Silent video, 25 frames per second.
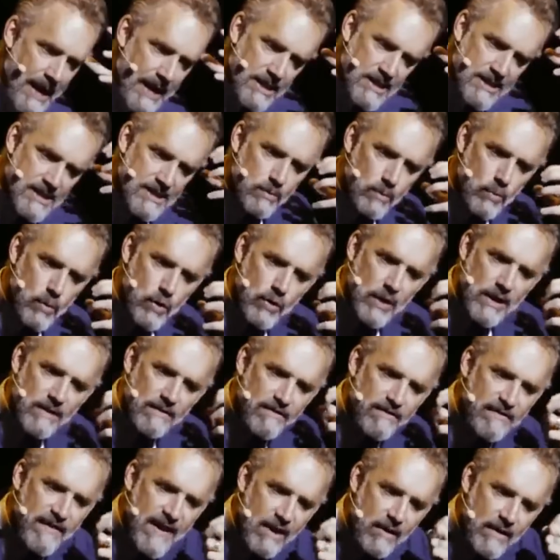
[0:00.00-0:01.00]
It's rooted
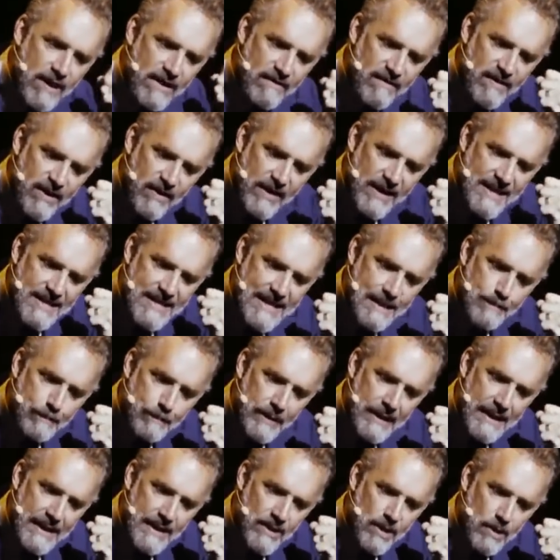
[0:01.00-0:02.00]
very, very
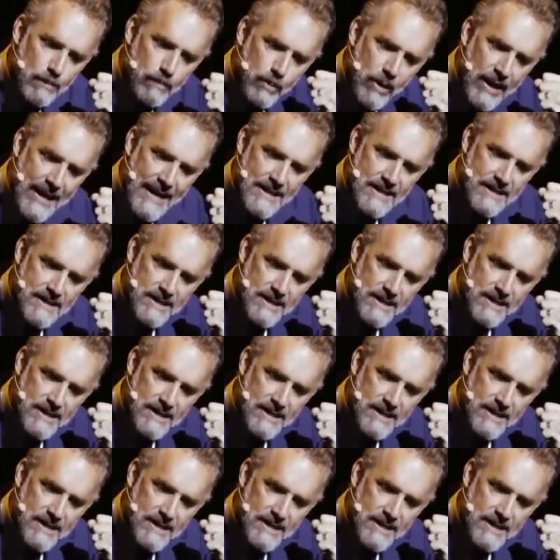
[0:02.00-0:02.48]
deeply in the brain's